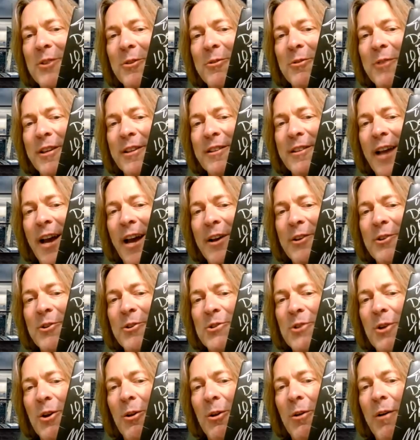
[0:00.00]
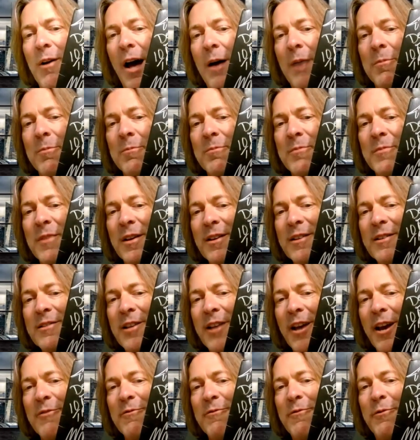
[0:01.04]
Doing now your solo album,
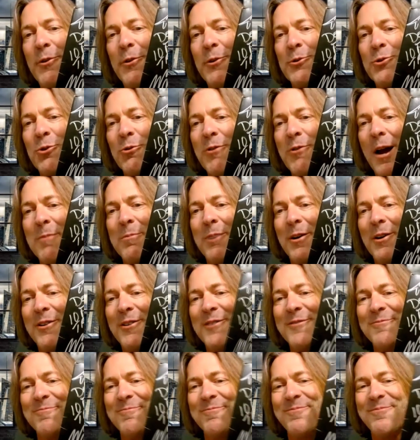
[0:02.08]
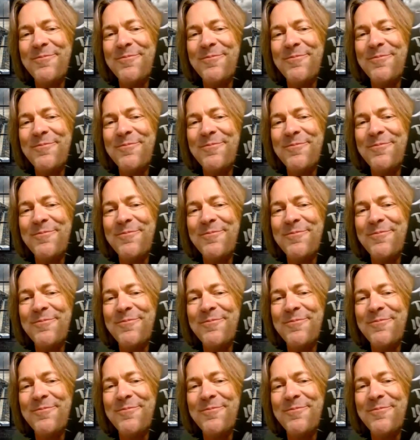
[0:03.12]
10 full treble.